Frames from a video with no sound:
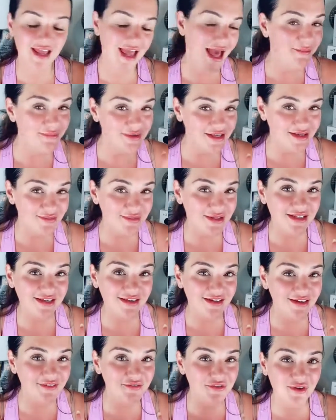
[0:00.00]
happy to be
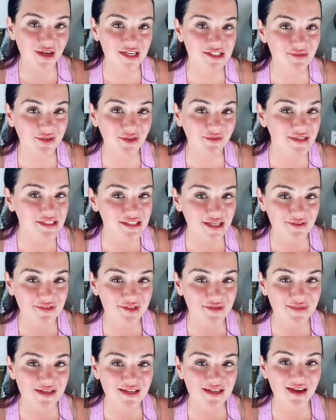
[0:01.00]
here. If you guys want to reach
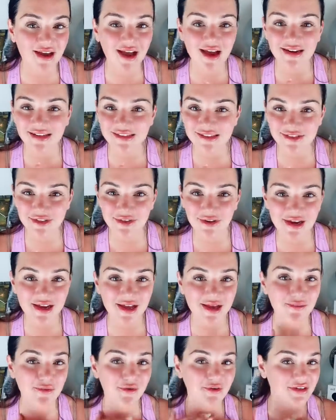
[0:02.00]
out to me on
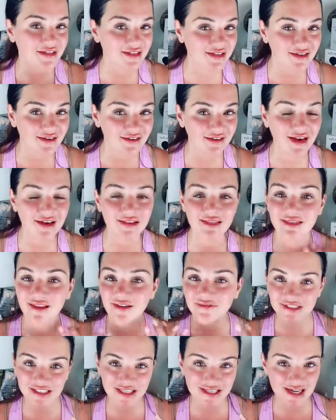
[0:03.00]
Instagram or here, I'd
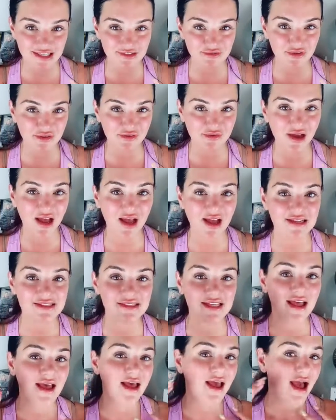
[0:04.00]
love to connect with you
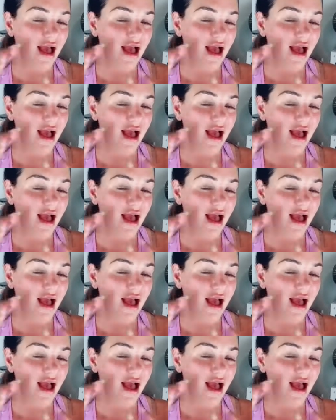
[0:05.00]
guys.